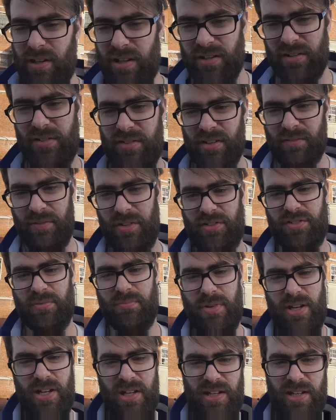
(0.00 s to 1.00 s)
means something to
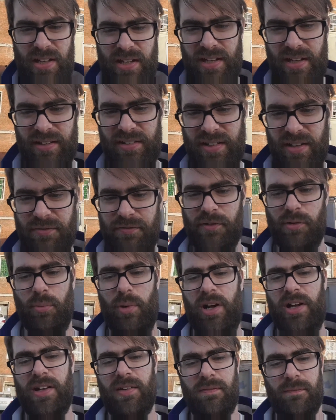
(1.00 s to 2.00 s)
me in a different
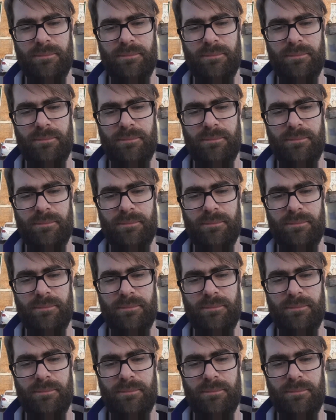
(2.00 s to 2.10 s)
way.